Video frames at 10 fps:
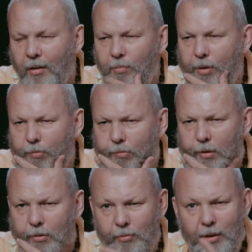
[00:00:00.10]
But
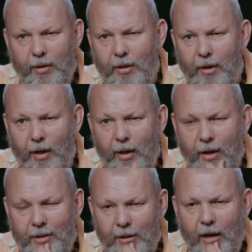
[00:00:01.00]
what really
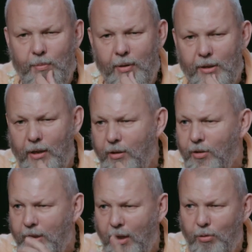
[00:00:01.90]
excited me is I
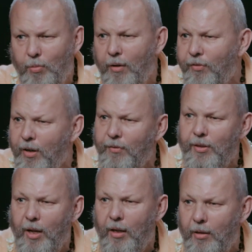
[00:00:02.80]
said to my friend
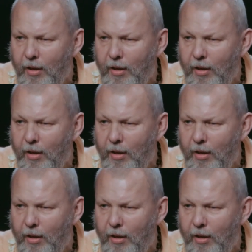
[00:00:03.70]
Vitaly,